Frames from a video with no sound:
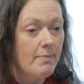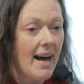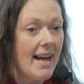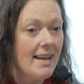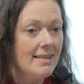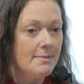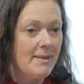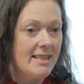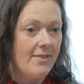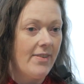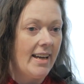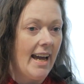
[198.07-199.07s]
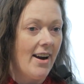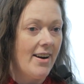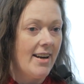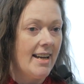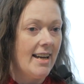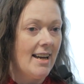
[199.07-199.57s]
my specific
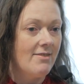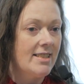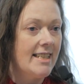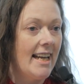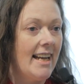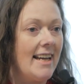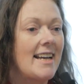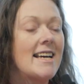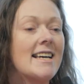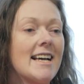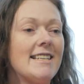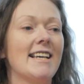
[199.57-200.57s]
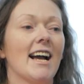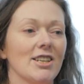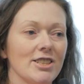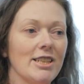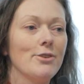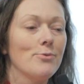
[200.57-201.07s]
area of study is
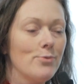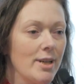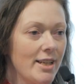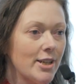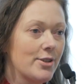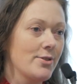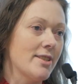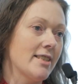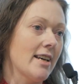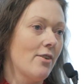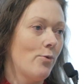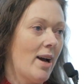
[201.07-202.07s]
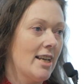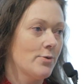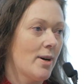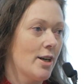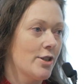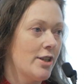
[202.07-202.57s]
actually reuse of
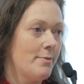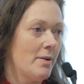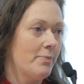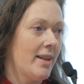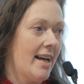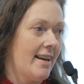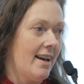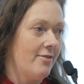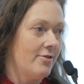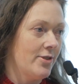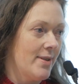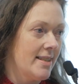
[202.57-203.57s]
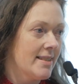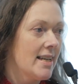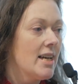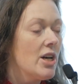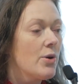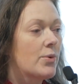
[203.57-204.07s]
wastewater treatment plant effluents,
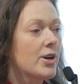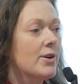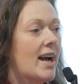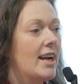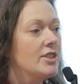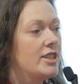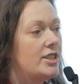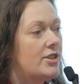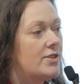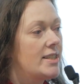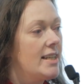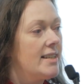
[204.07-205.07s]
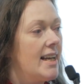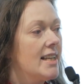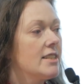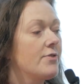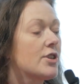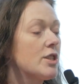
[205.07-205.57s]
where you're actually using
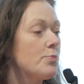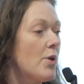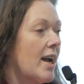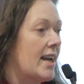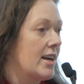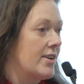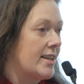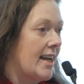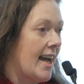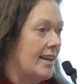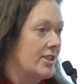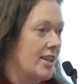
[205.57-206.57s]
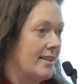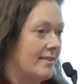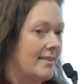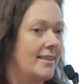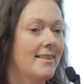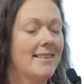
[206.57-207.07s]
it for spray
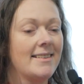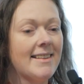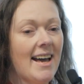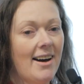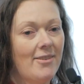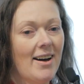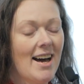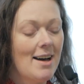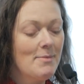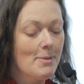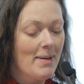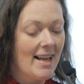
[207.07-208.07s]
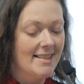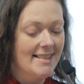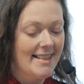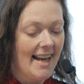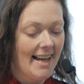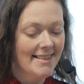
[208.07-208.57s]
irrigation. Now, I'm at Penn
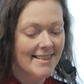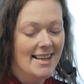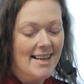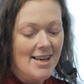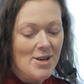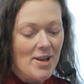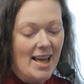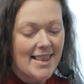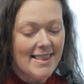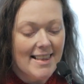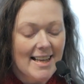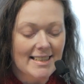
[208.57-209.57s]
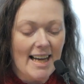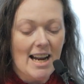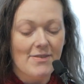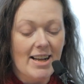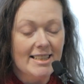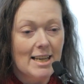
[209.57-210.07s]
State, and it's
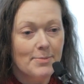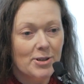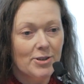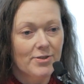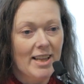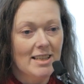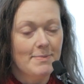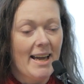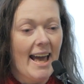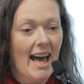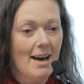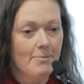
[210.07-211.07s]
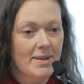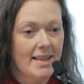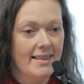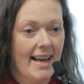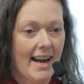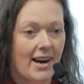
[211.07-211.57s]
kind of atypical for that to be
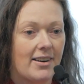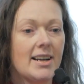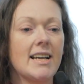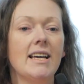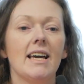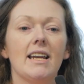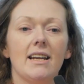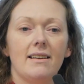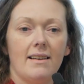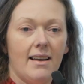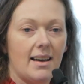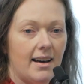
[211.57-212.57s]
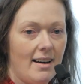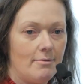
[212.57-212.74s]
happening there in